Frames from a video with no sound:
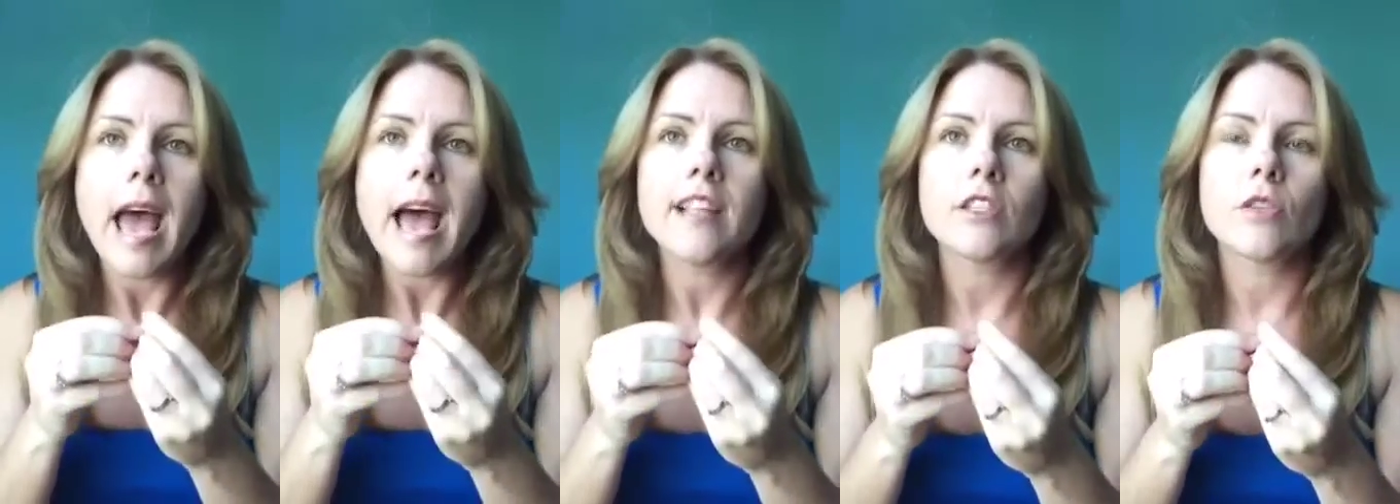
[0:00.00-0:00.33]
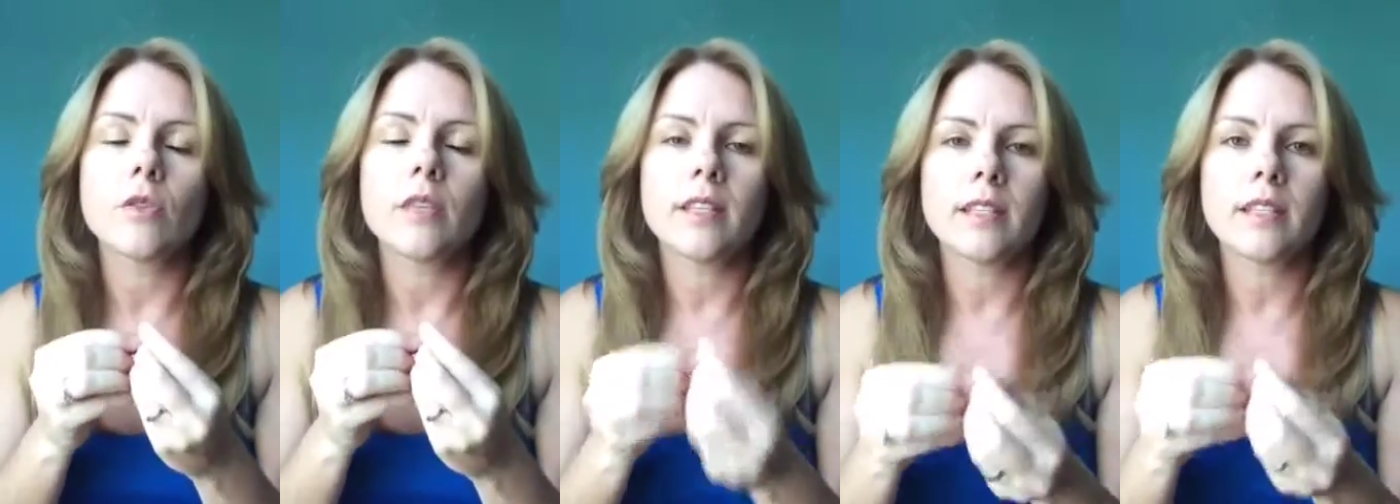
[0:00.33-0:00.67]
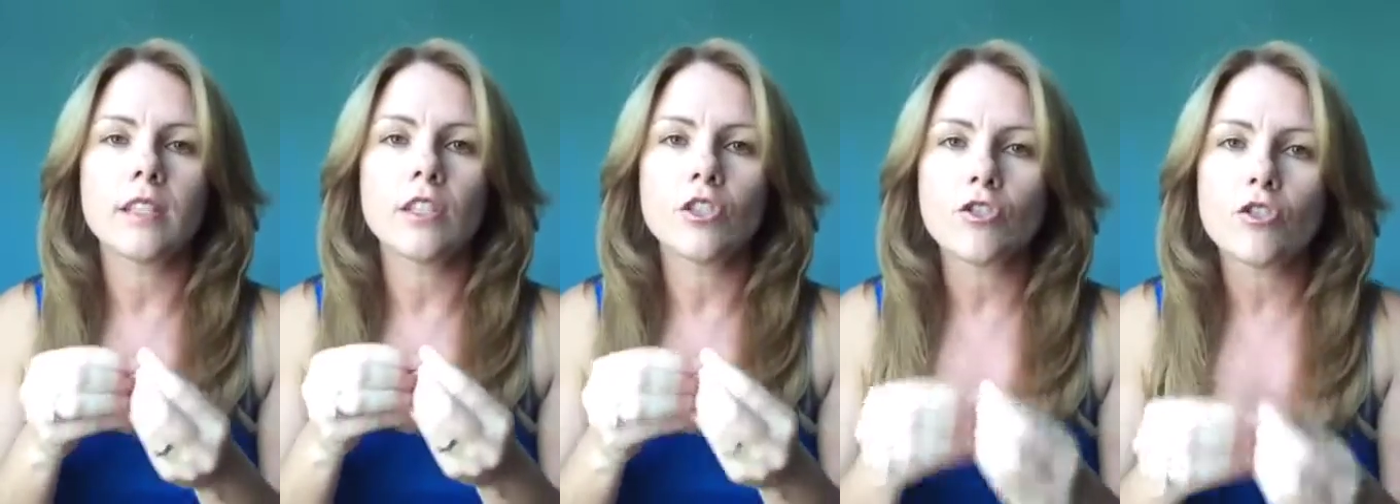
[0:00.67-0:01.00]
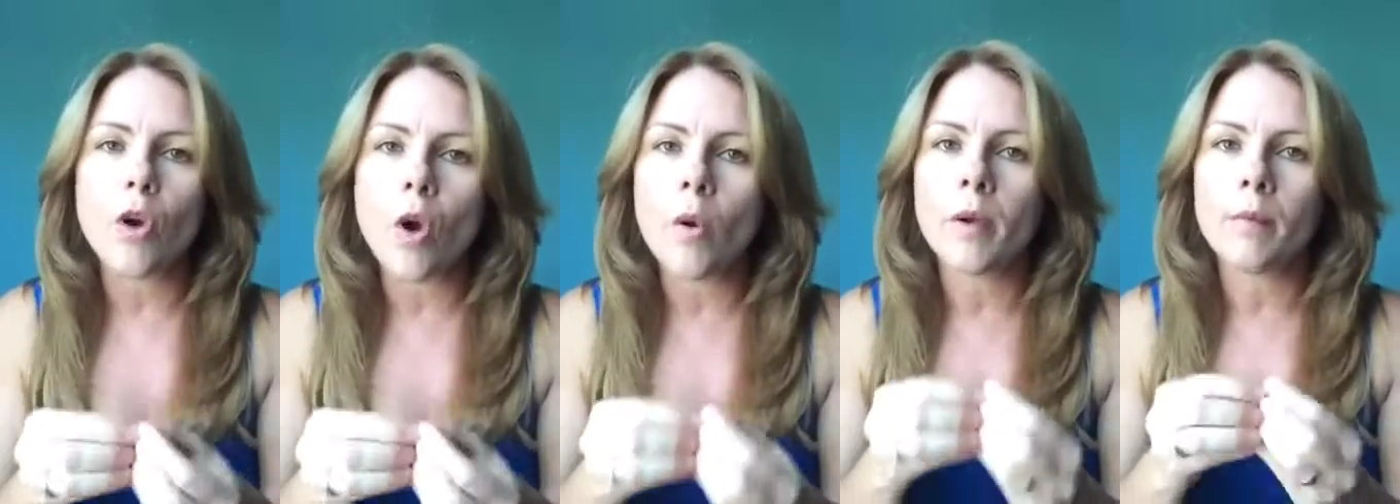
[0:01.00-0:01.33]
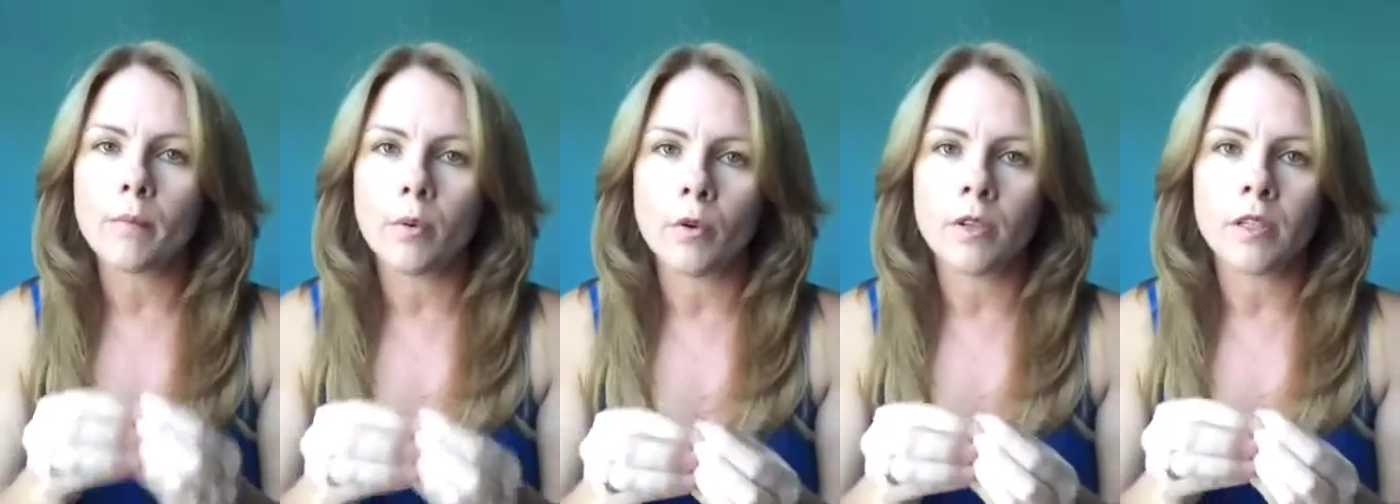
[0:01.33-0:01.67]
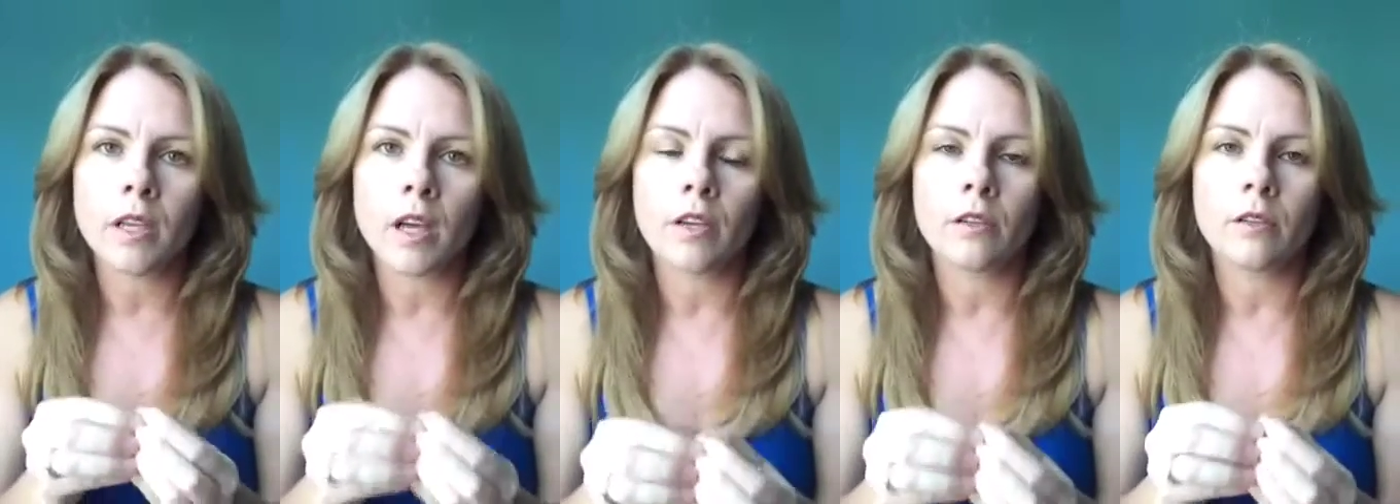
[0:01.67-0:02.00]
And so this is so important
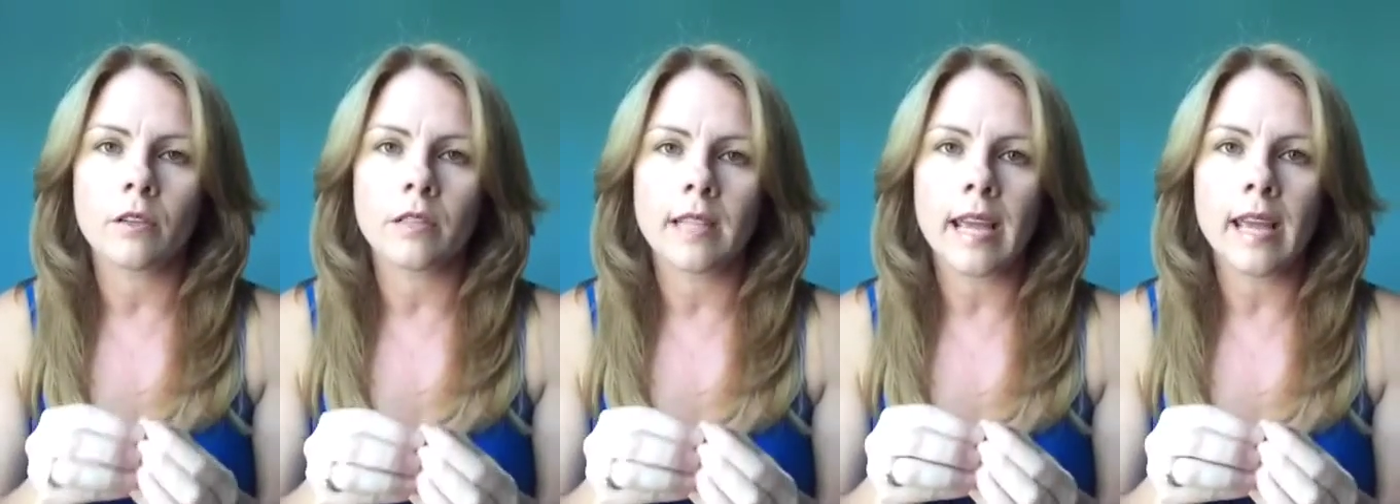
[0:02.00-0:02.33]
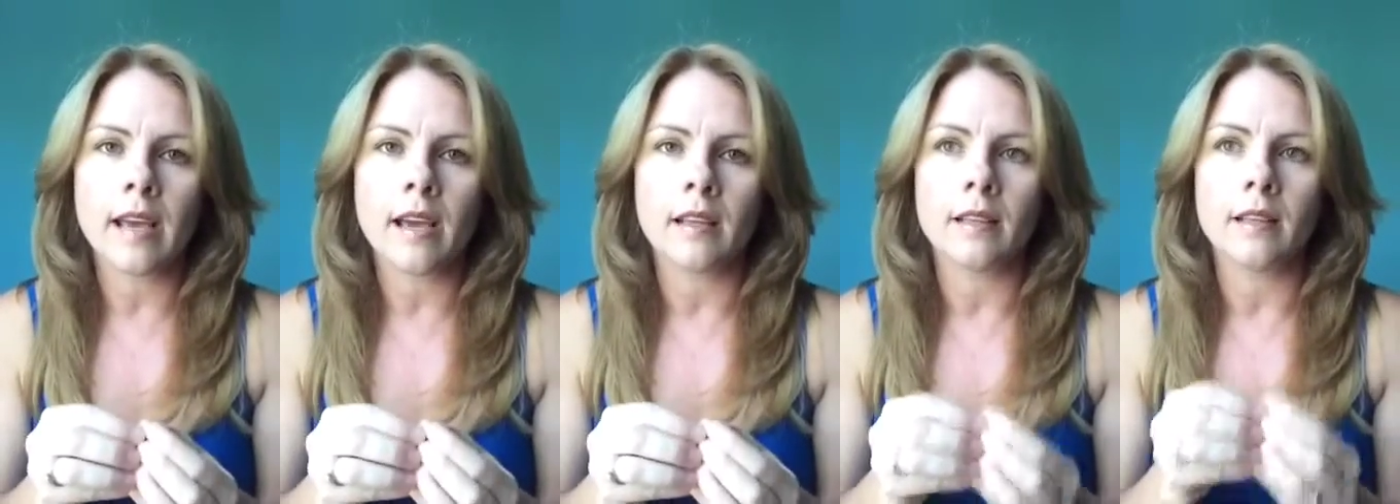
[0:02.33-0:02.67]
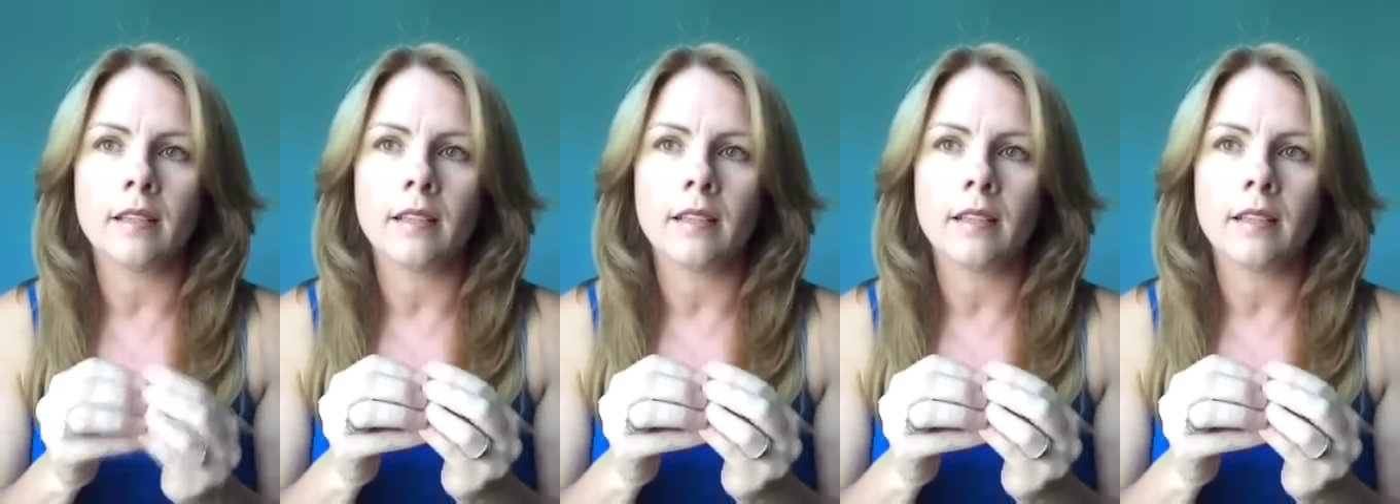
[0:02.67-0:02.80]
to understand